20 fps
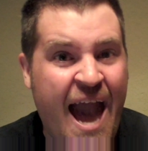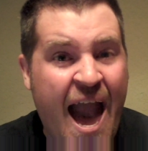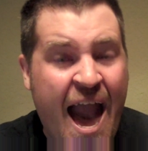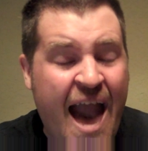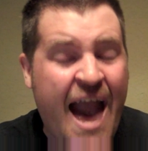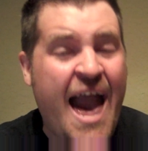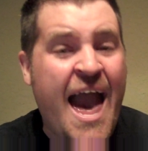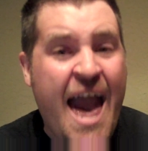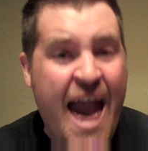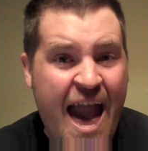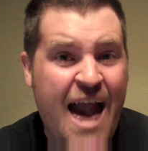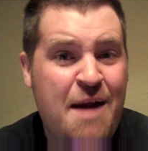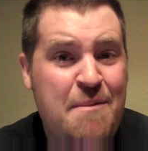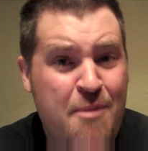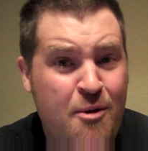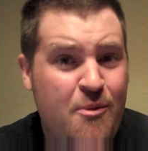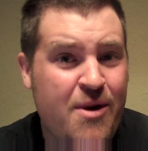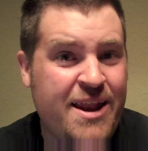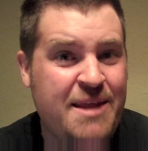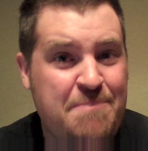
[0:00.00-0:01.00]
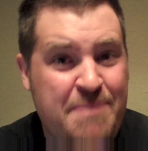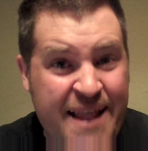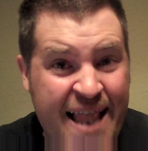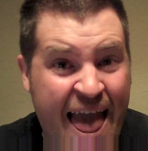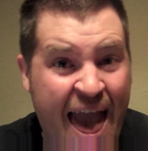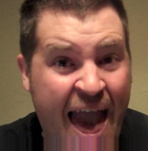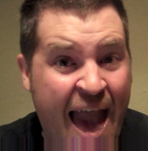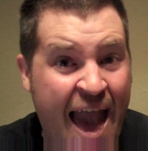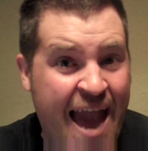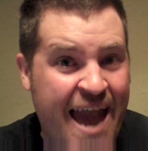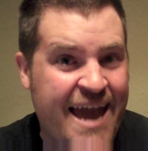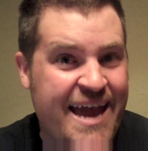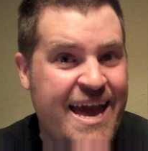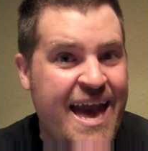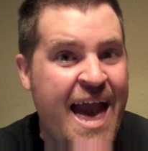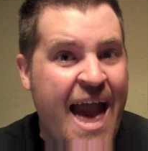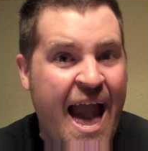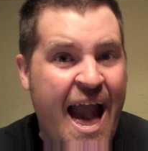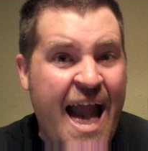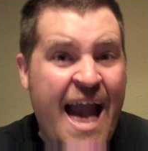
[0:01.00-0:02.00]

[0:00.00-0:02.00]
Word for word: Elmo wanna play.